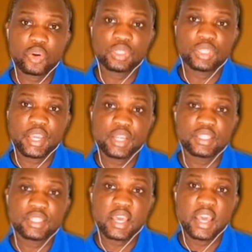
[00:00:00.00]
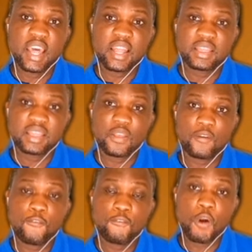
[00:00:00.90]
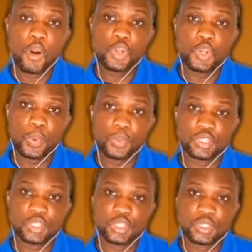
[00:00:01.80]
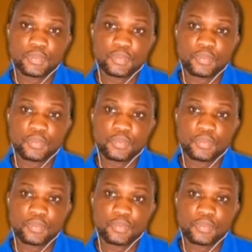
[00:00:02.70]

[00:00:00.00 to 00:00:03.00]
contains 4 notes.